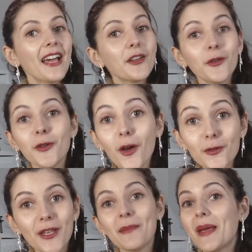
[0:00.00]
And who
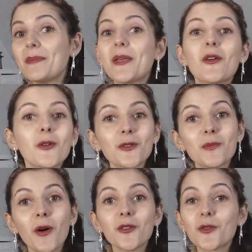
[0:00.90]
knows, I may be called
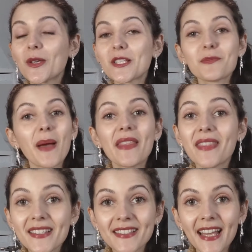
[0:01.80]
upon to expand
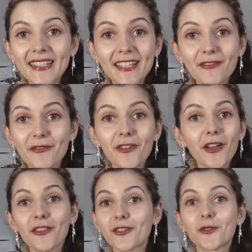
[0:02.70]
this set even
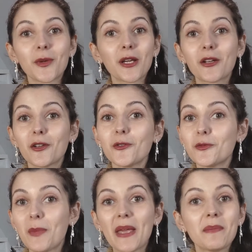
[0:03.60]
further to
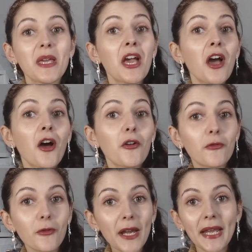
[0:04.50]
include maybe a
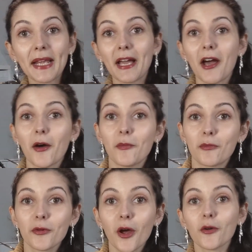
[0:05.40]
ring, a
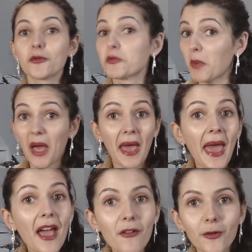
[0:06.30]
brooch, a
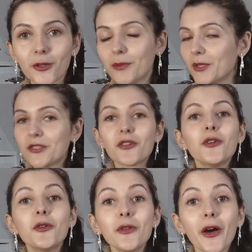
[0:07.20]
hair ornament,
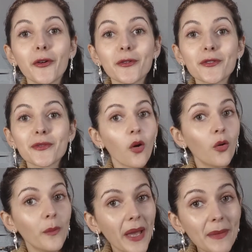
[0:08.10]
who knows?
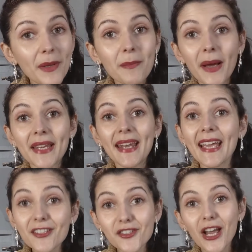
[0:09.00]
Or maybe my
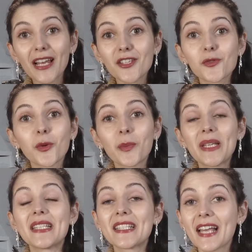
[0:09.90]
next challenge will be
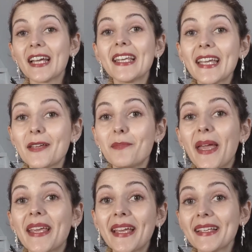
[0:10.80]
designing and
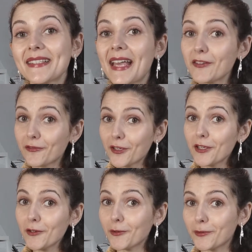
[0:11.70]
making a set for
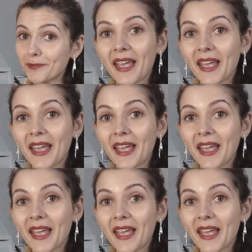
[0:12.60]
you.